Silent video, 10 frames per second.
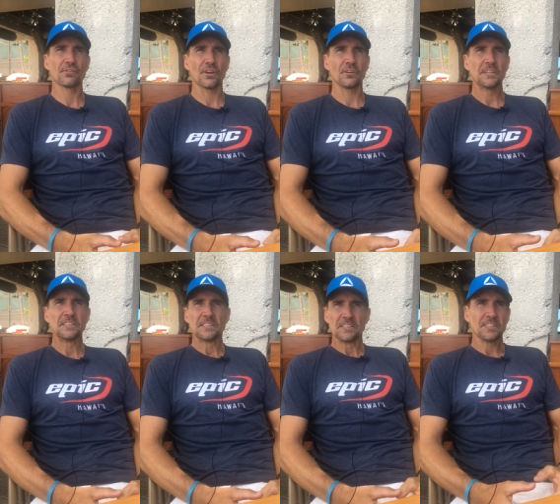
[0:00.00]
So,
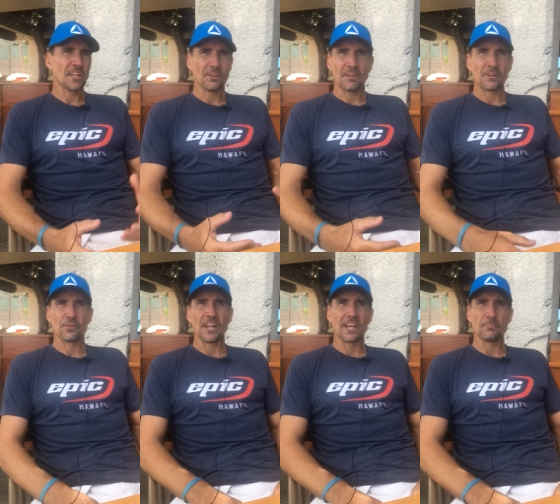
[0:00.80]
you know,
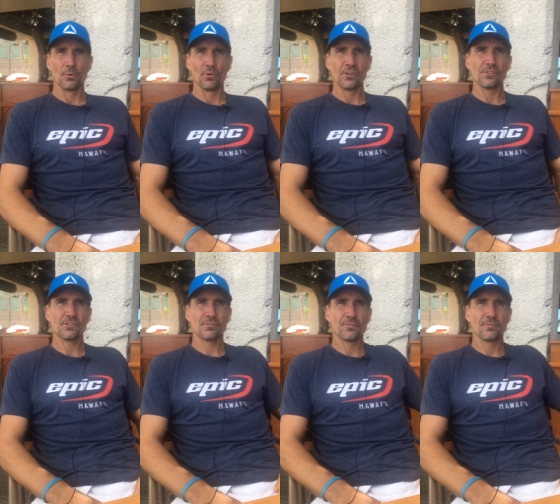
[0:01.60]
180 boys,